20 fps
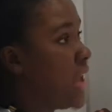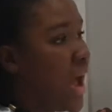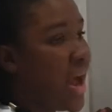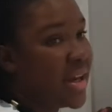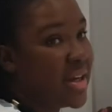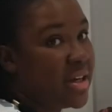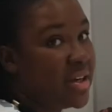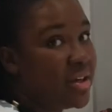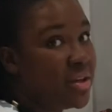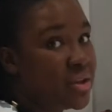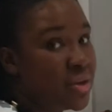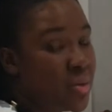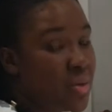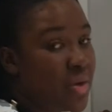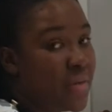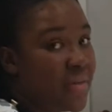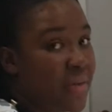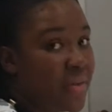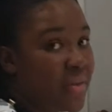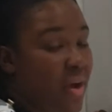didn't do it
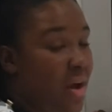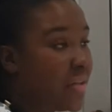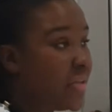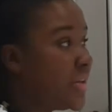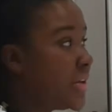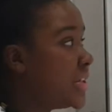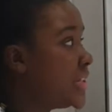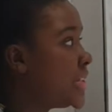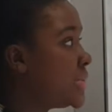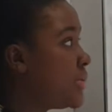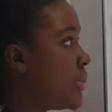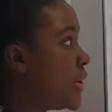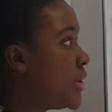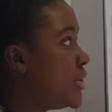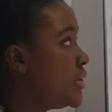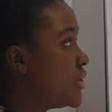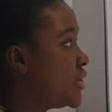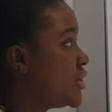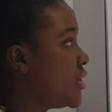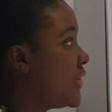for the others, but you
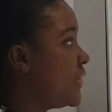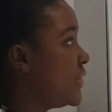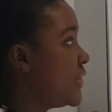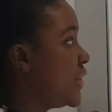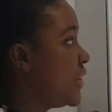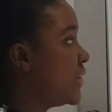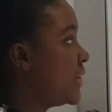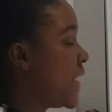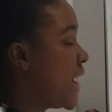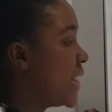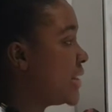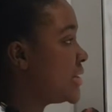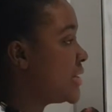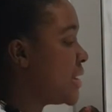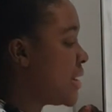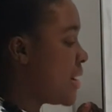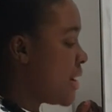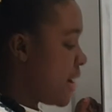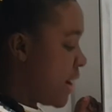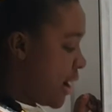should have done that.
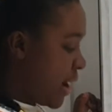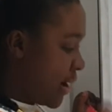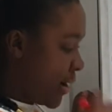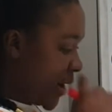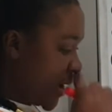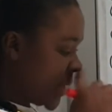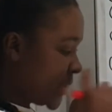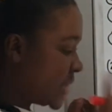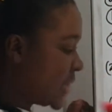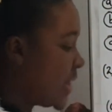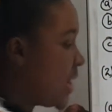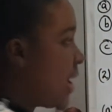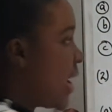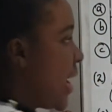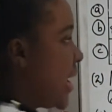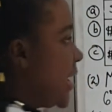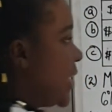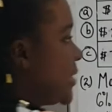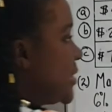Alright, and I